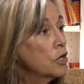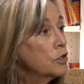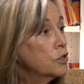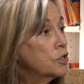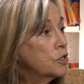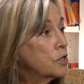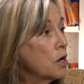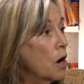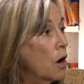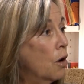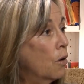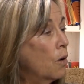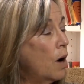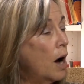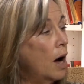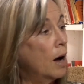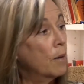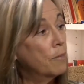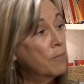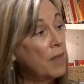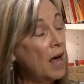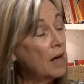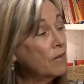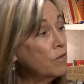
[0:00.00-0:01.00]
So
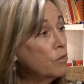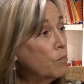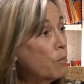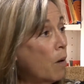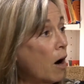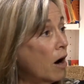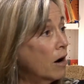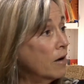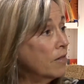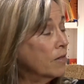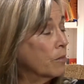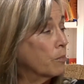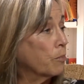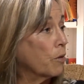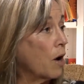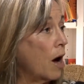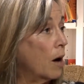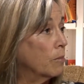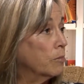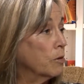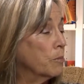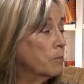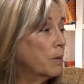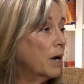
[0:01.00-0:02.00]
uh, that's part of the
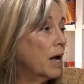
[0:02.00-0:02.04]
problem.